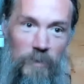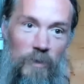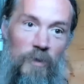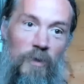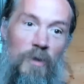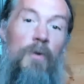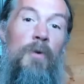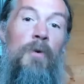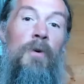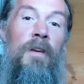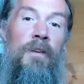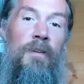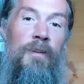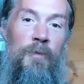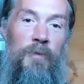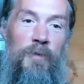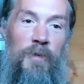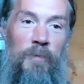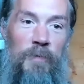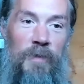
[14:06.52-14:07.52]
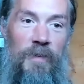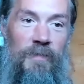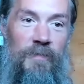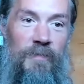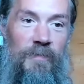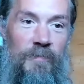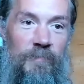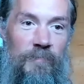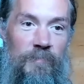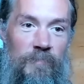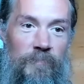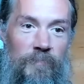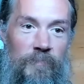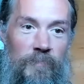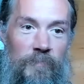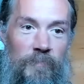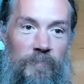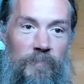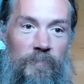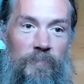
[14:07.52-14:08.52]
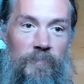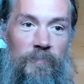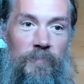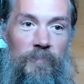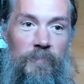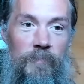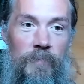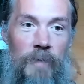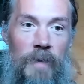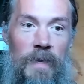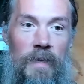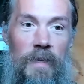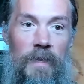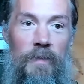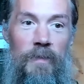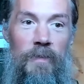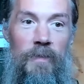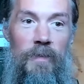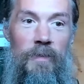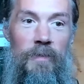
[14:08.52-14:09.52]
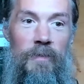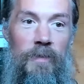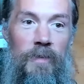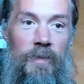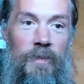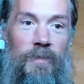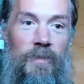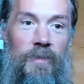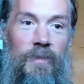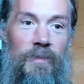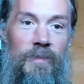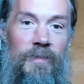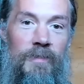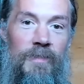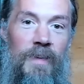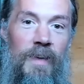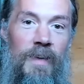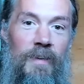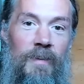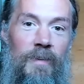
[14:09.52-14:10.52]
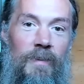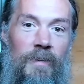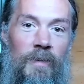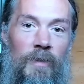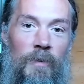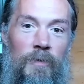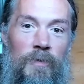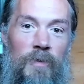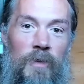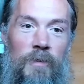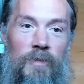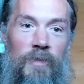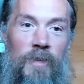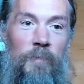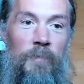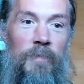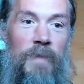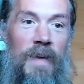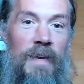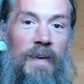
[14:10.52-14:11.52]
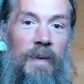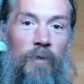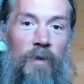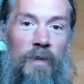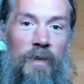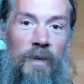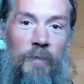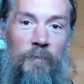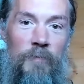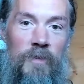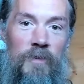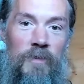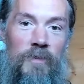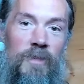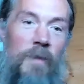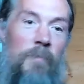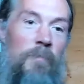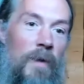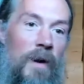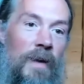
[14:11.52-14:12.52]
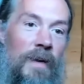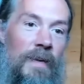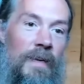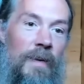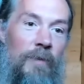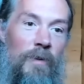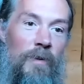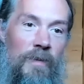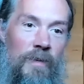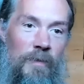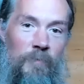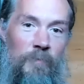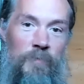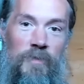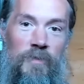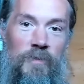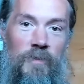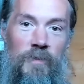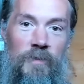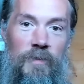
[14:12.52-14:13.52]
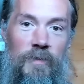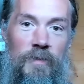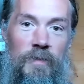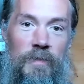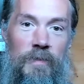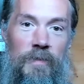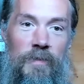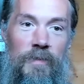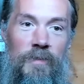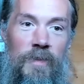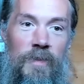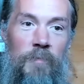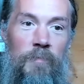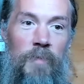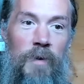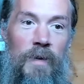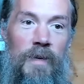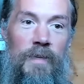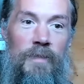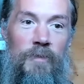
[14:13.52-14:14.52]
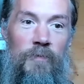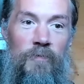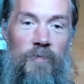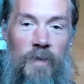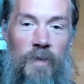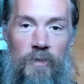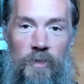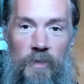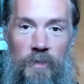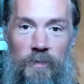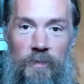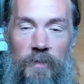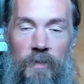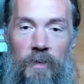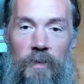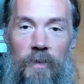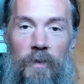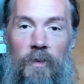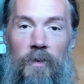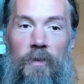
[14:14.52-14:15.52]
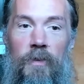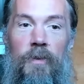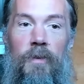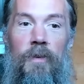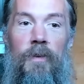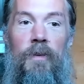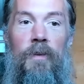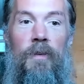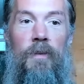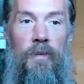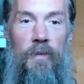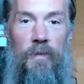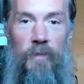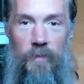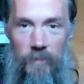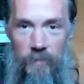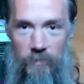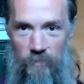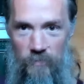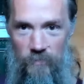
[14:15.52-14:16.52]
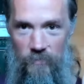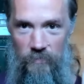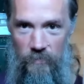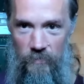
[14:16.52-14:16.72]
You can do something, right? This is like, someday never comes. Somebody never comes. Somebody is a fiction. You